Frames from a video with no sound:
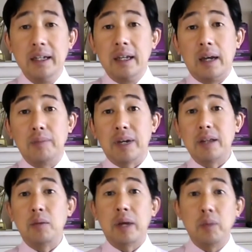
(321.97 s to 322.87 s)
and by the
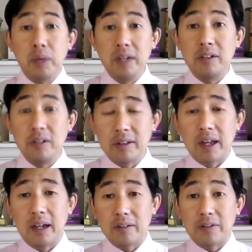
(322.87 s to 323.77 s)
way, we do
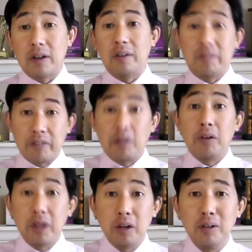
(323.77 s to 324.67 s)
that for
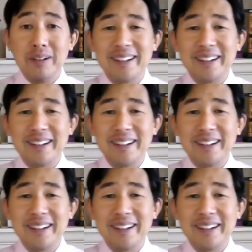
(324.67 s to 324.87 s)
you,